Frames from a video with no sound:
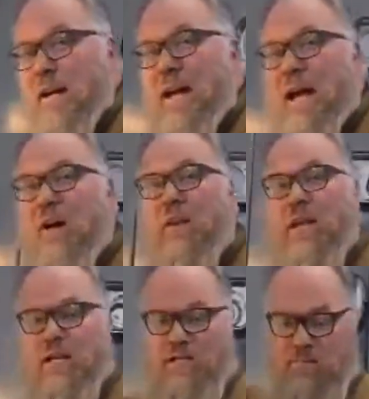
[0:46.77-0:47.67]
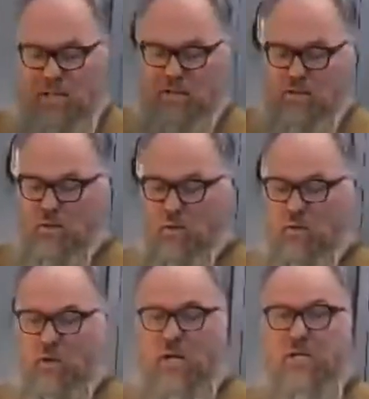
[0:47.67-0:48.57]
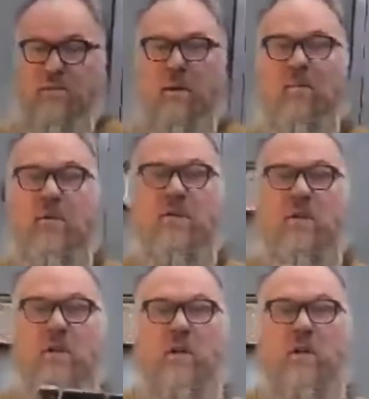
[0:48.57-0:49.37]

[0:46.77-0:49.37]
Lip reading: how the heck you make two cross members.